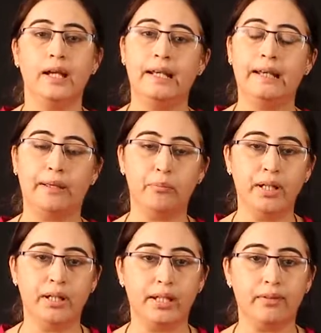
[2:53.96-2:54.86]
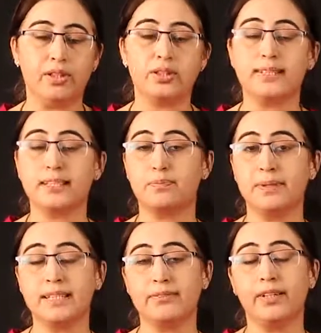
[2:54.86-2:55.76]
indemnity which is
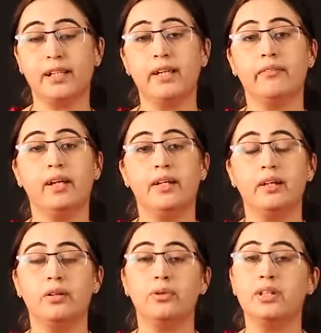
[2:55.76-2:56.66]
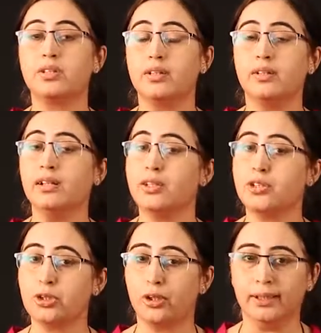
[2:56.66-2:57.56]
specifically related to the general
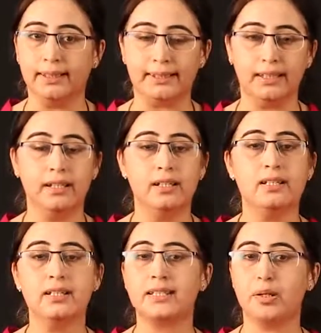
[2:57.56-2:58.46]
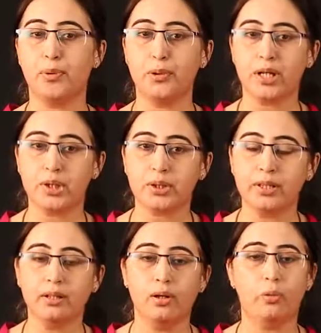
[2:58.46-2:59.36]
insurance,
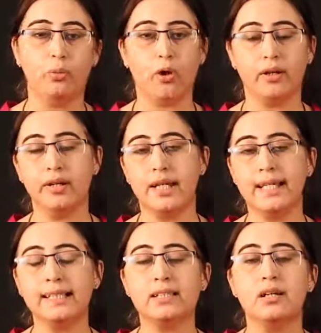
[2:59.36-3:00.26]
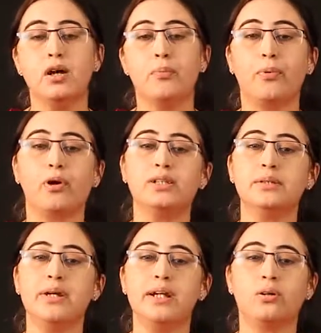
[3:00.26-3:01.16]
subrogation, warranties,
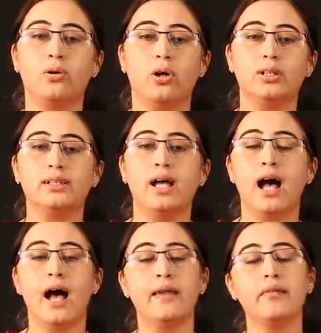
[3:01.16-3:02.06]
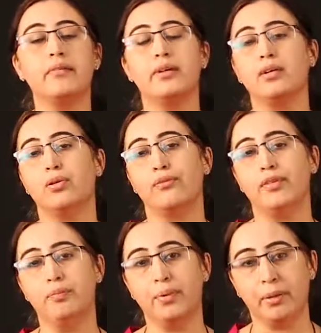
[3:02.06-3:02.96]
proximate cause and return of
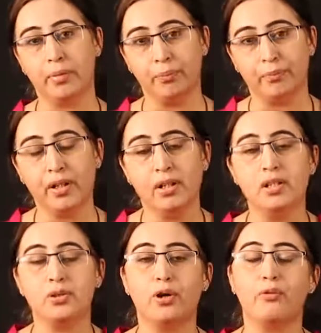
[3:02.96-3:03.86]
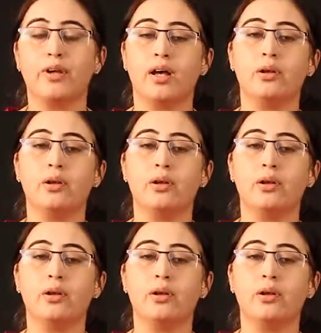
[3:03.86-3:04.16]
the premium. So now we